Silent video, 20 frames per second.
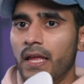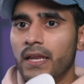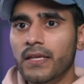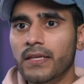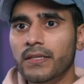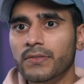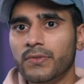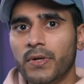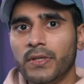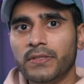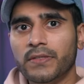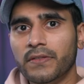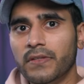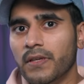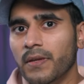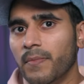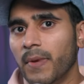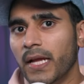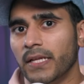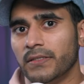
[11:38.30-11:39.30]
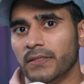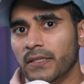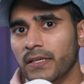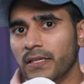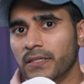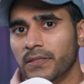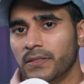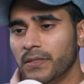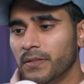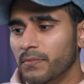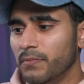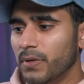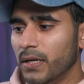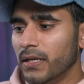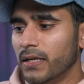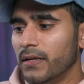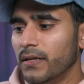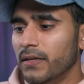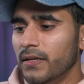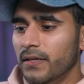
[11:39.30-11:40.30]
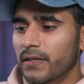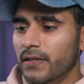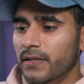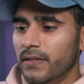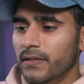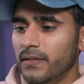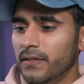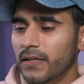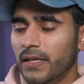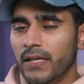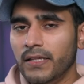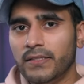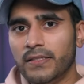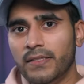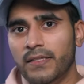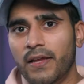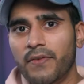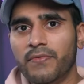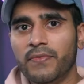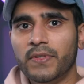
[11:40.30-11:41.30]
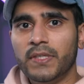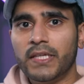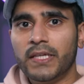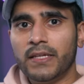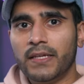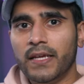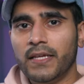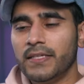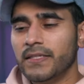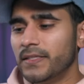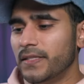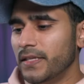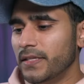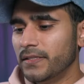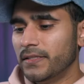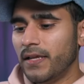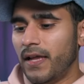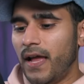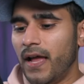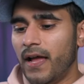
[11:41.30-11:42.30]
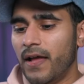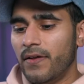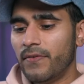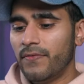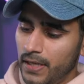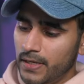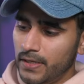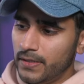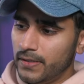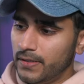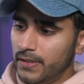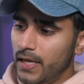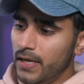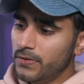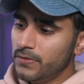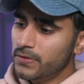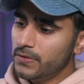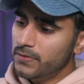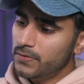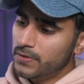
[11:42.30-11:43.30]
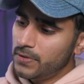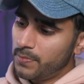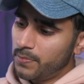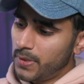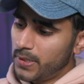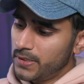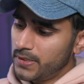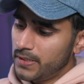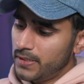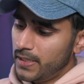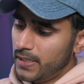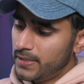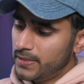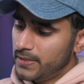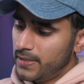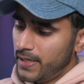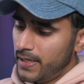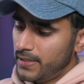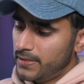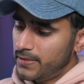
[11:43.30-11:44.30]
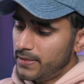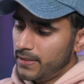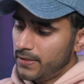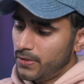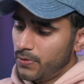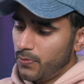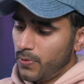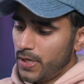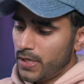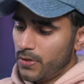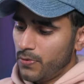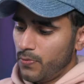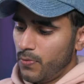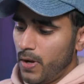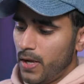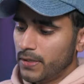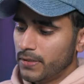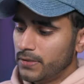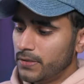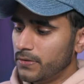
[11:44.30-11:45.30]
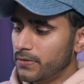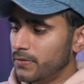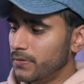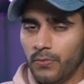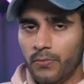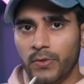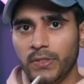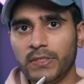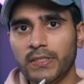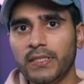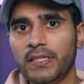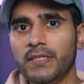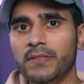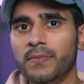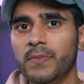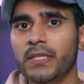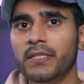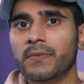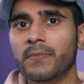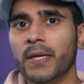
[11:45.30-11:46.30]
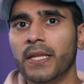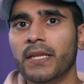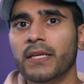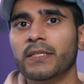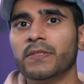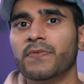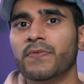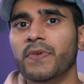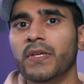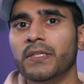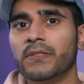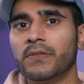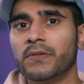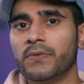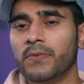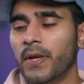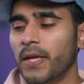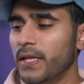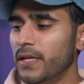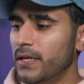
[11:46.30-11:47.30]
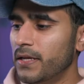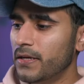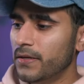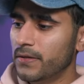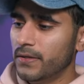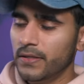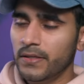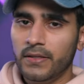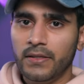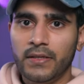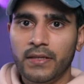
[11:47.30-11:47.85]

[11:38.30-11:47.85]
any stretch of the imagination, but it's definitely a nice thing to have, and it allows you to personalize the headset the way you want to. Which leads me to my next feature right here,